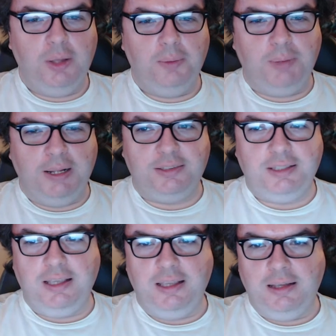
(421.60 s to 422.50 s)
but
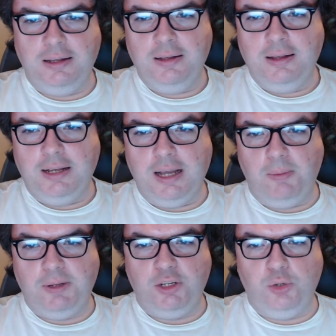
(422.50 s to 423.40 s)
the
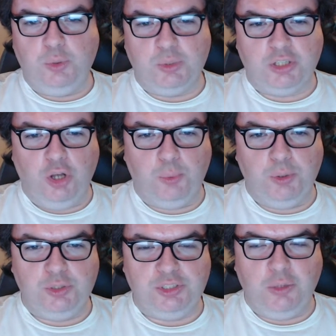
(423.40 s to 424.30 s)
company who they was
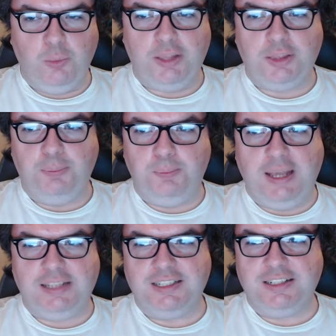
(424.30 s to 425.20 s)
co-producing with
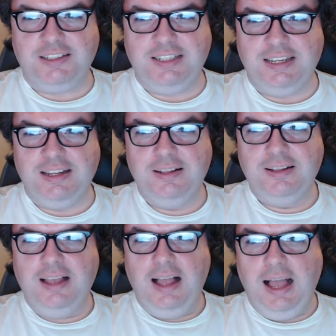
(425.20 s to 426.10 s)
basically
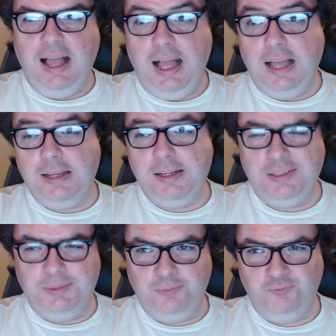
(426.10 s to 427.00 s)

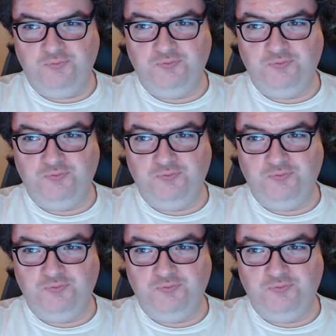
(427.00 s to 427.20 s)
um